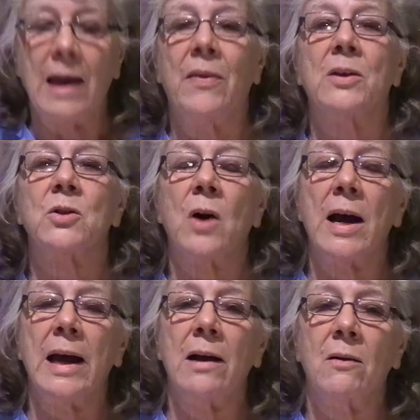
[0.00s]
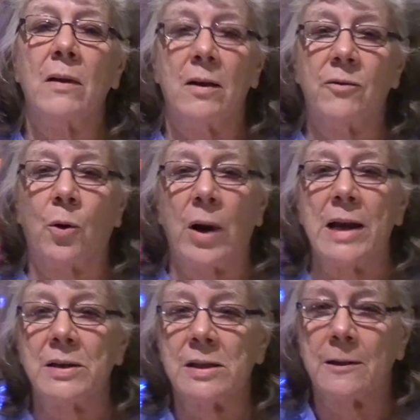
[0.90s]
and the triangle of
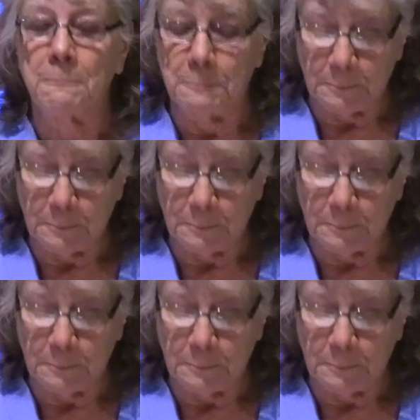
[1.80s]
grace.